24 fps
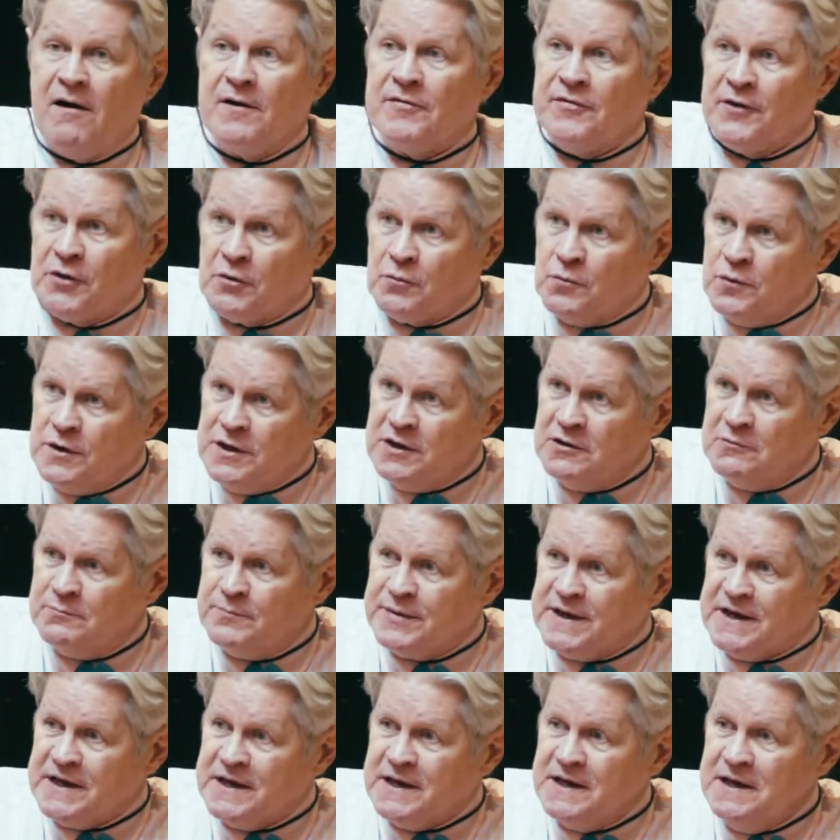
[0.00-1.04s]
There will
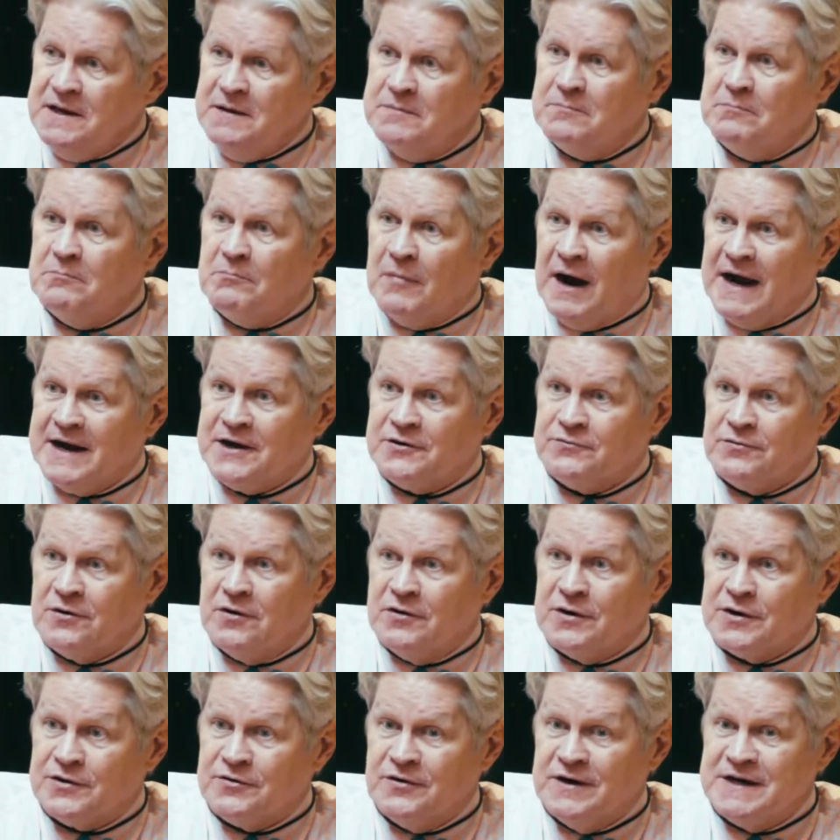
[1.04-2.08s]
be
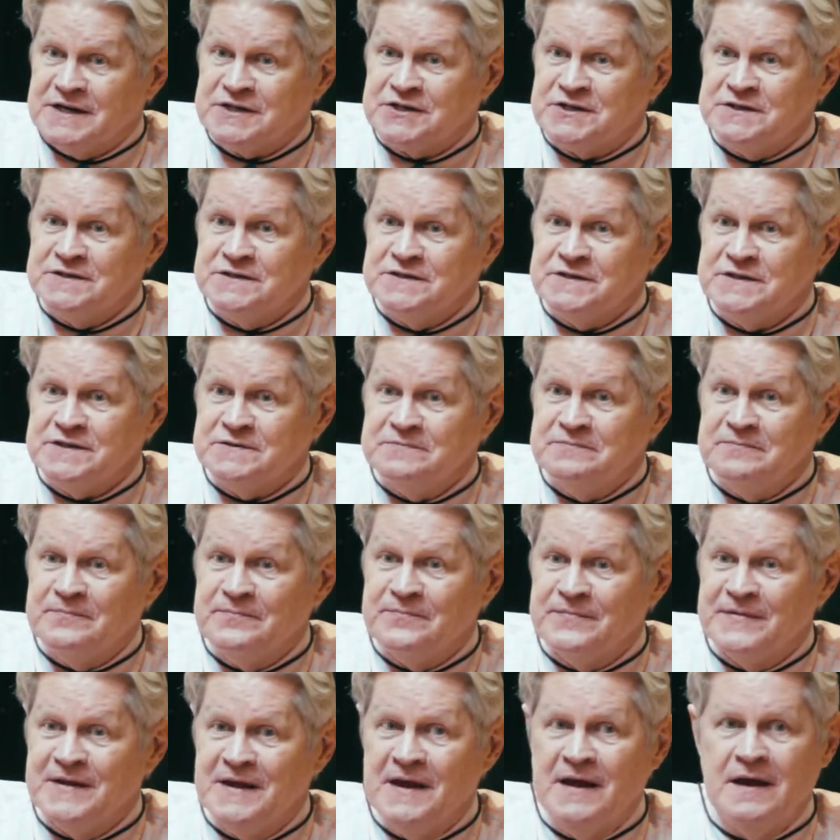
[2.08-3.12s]
microaggressions,
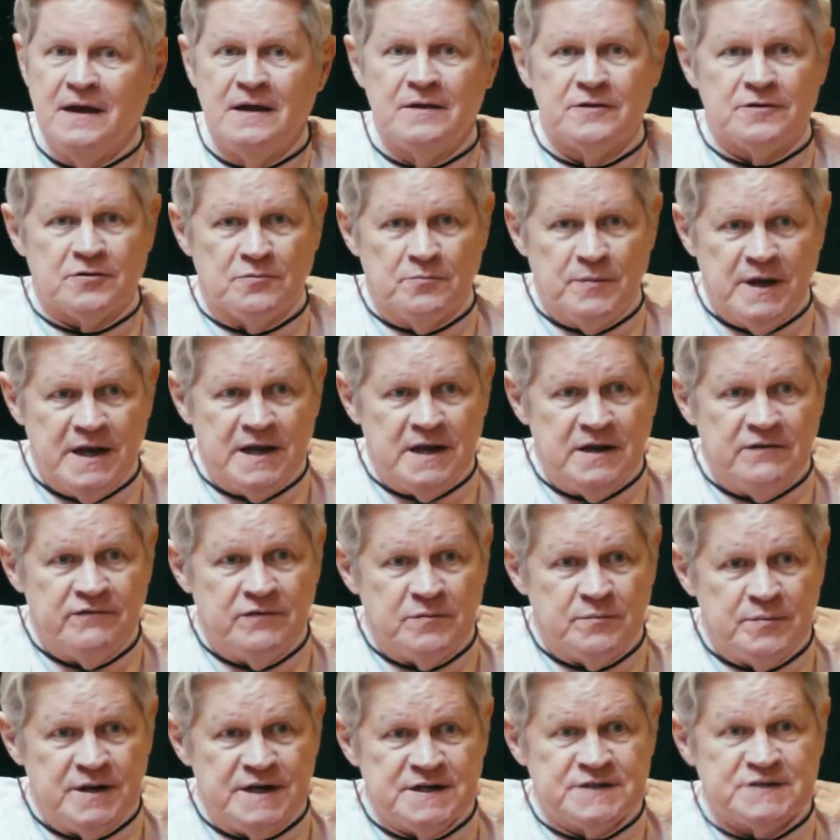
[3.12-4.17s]
there may
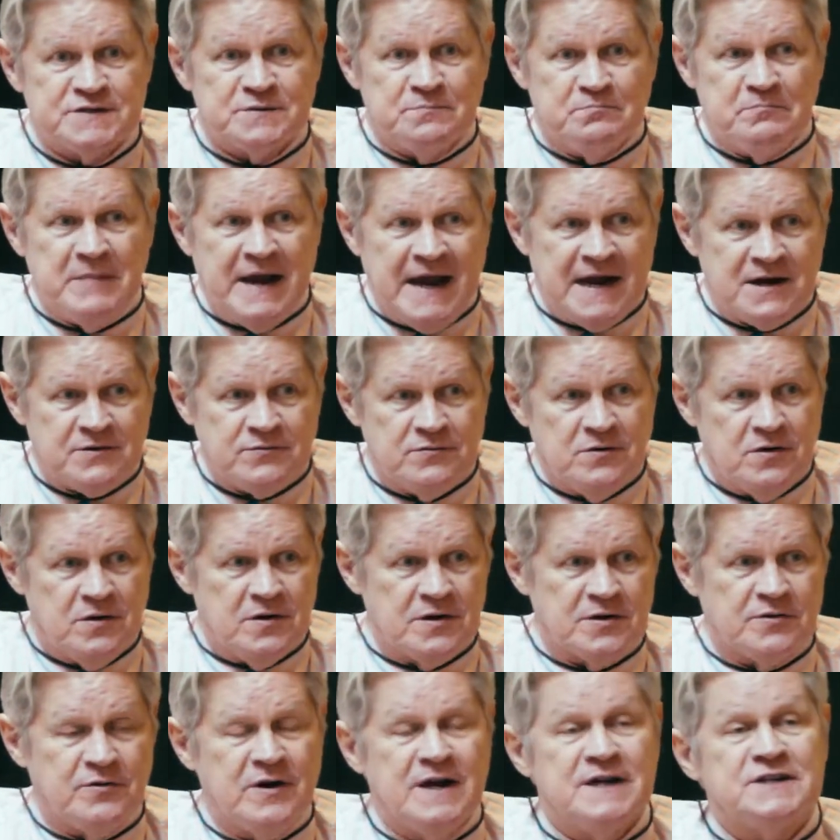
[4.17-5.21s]
even be some
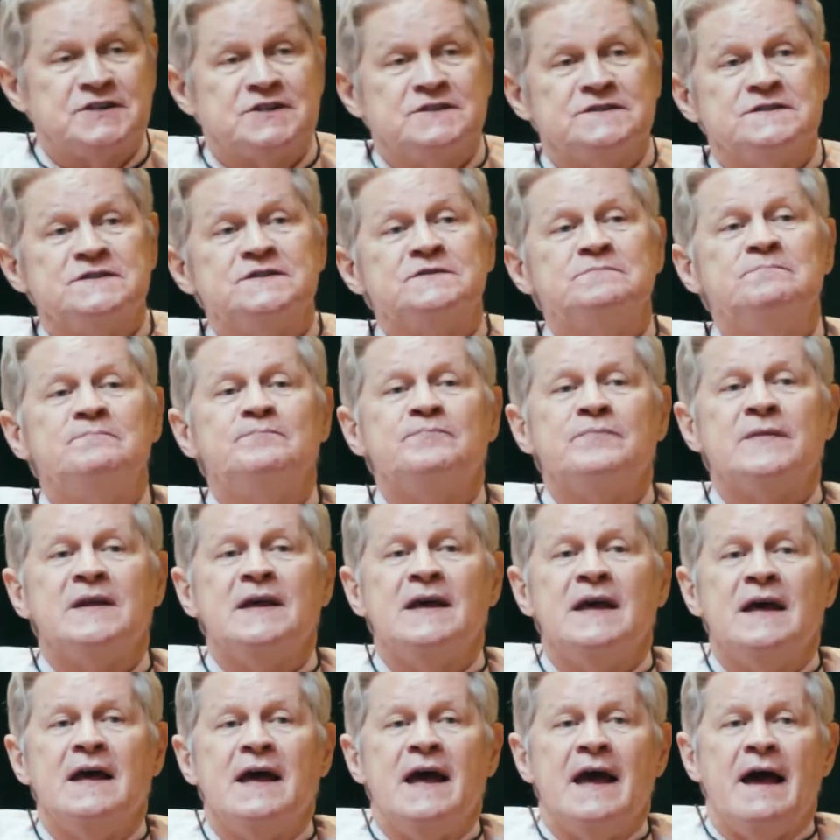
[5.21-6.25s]
macroaggressions,
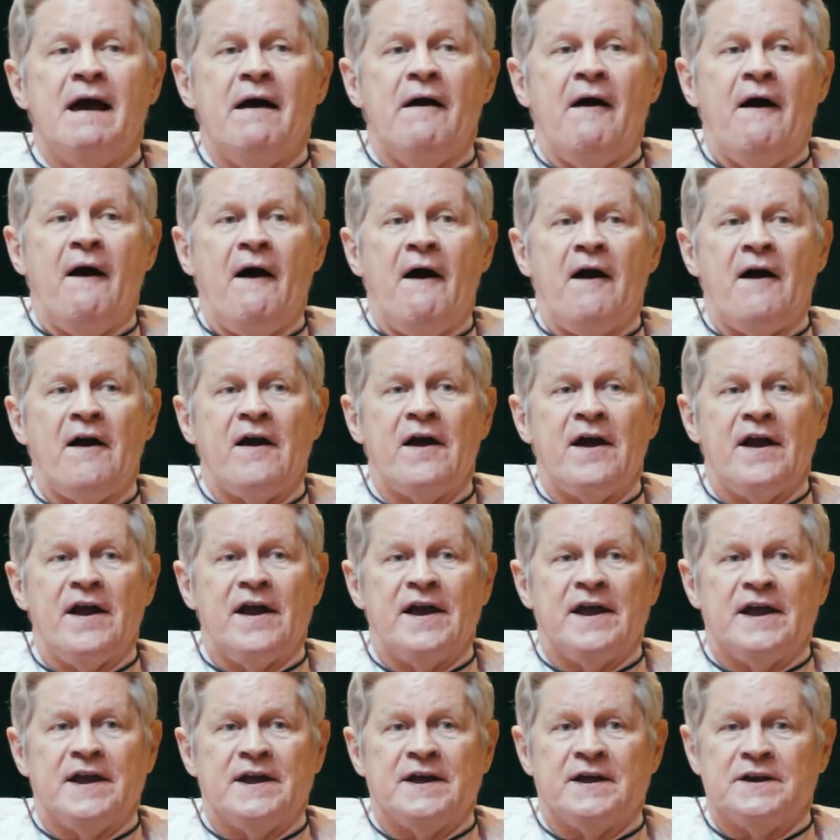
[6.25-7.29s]

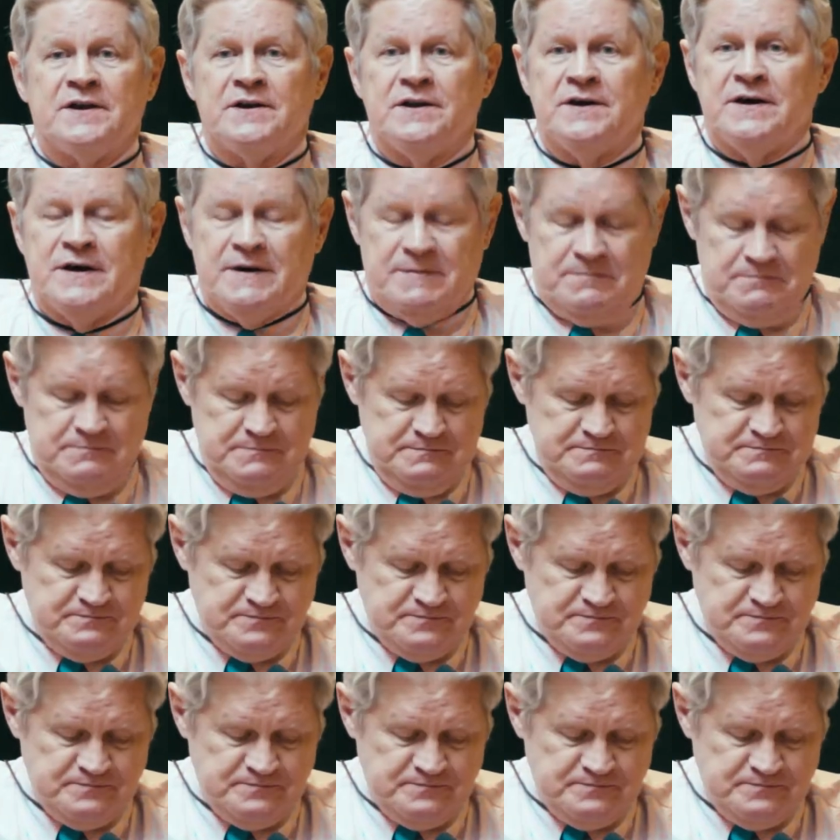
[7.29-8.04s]
and